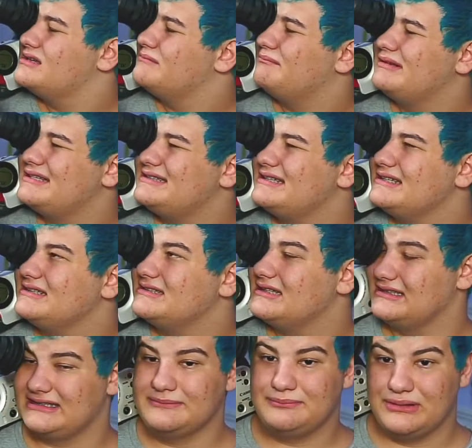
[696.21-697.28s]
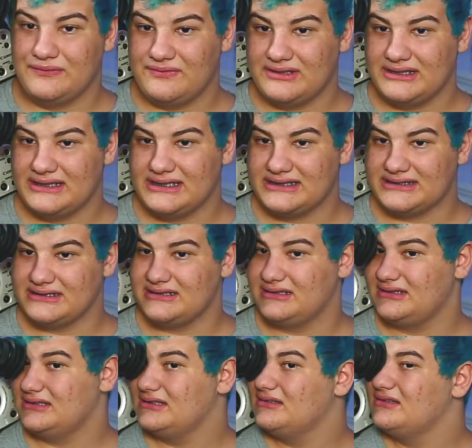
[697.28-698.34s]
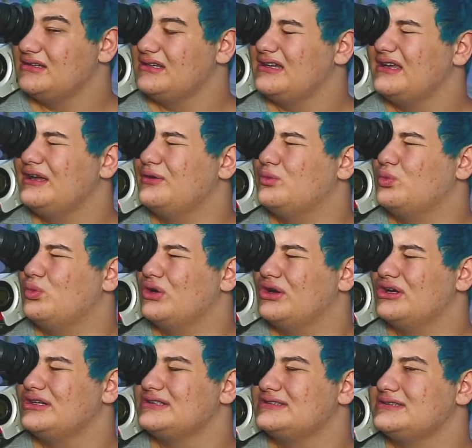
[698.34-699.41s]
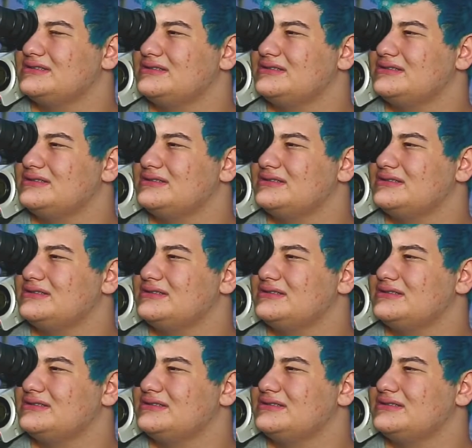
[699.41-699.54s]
But this thing is in perfect condition. It works.